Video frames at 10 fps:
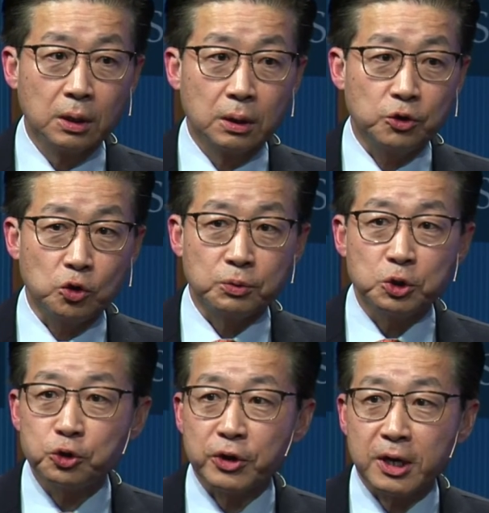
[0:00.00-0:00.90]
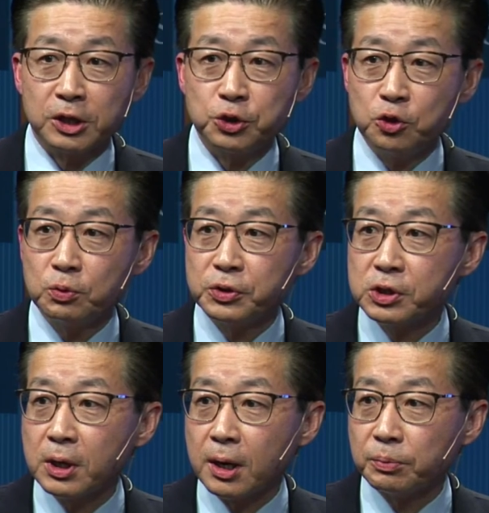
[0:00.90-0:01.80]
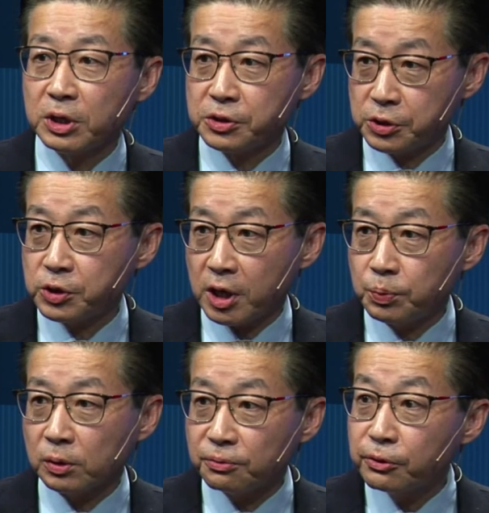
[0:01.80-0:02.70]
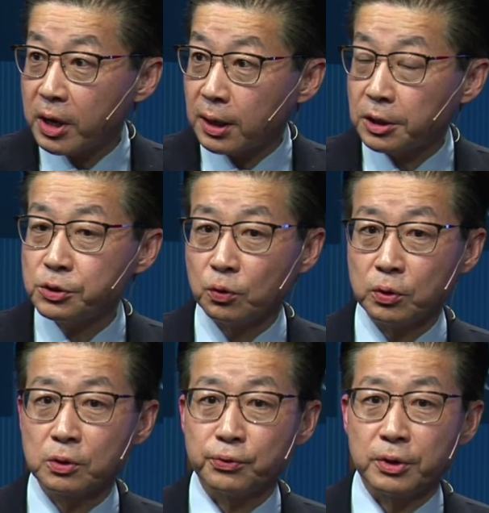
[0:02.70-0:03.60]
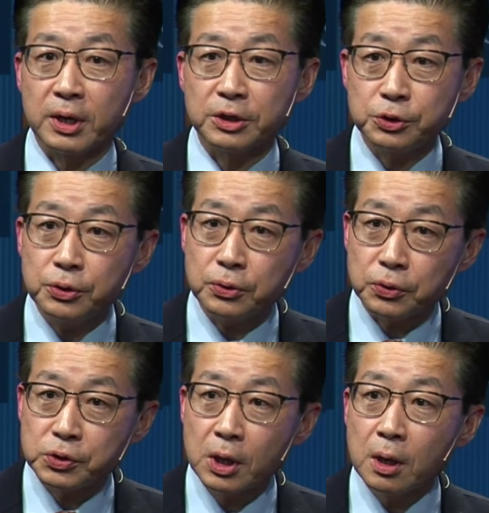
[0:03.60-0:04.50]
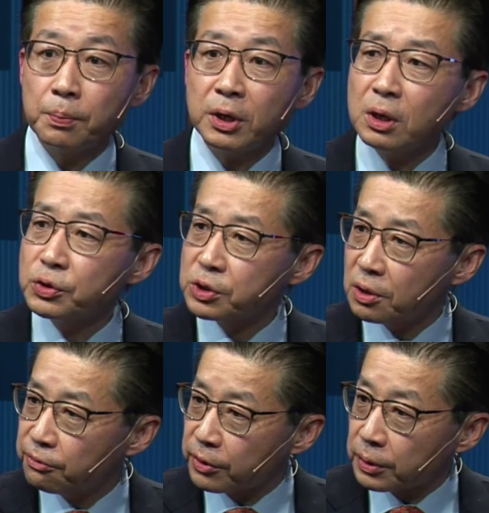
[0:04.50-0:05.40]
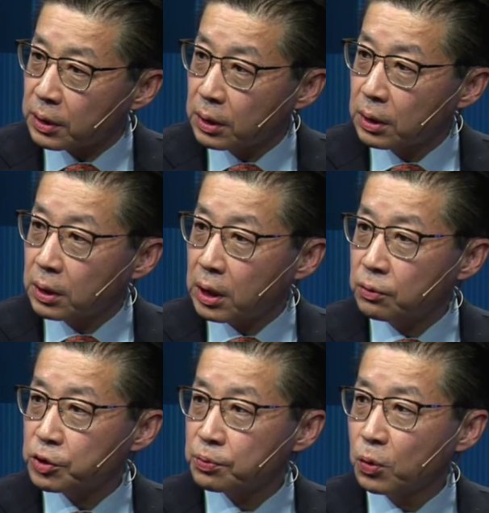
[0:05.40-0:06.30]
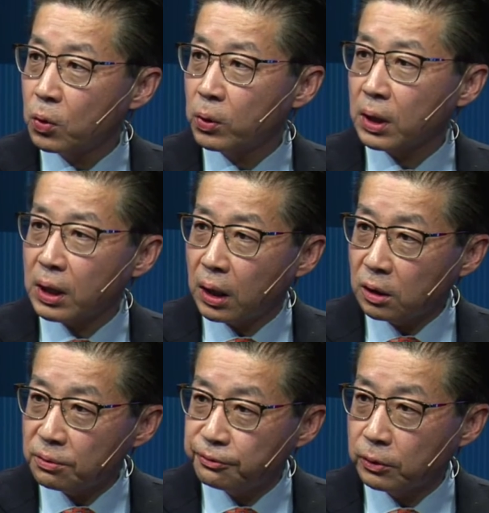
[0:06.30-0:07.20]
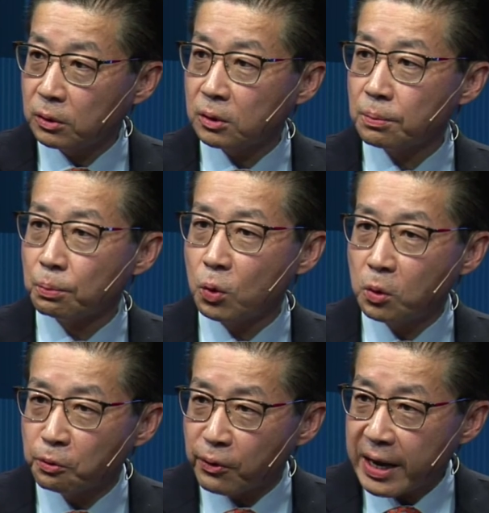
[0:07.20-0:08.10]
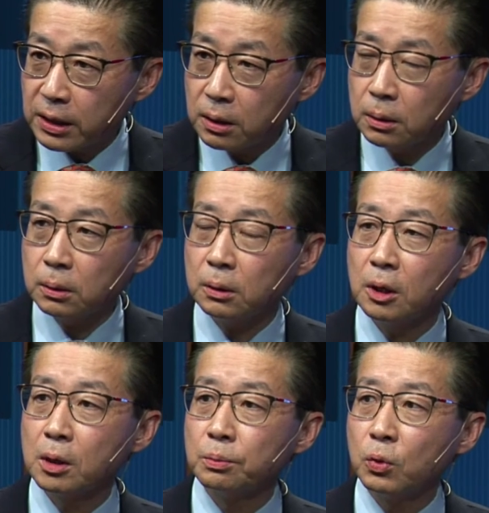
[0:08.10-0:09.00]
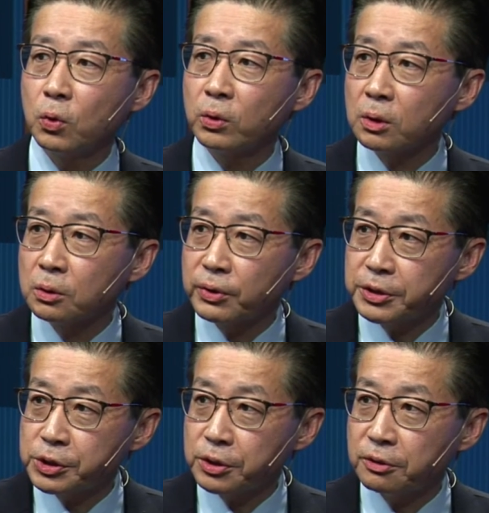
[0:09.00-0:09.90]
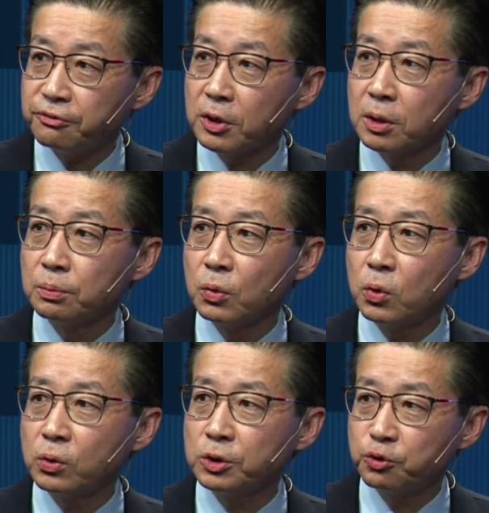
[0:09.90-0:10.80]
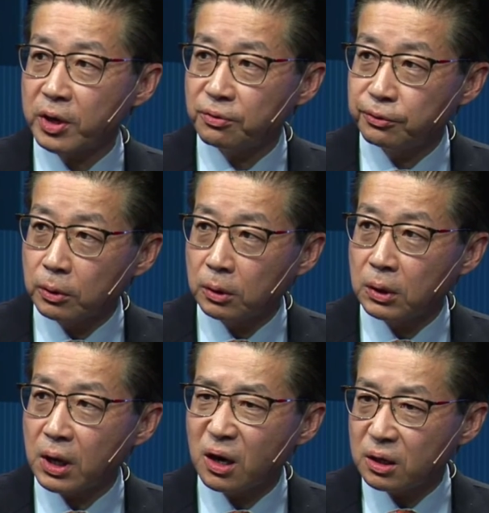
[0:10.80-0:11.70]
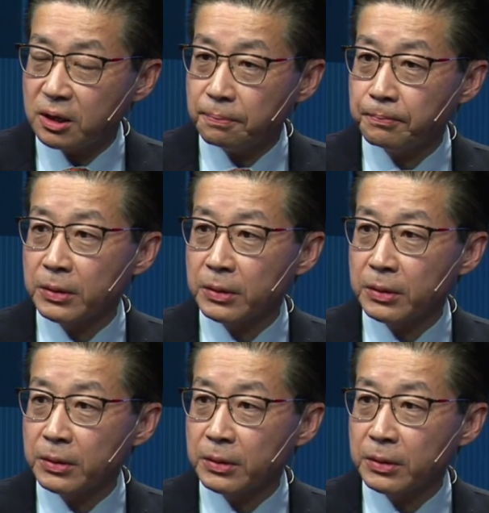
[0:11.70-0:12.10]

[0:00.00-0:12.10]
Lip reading: Human trash, human scum is a staple phrase North Korea has used, but it was different. It was more colorful, more radical, more aggressive, more dreadful, ugly.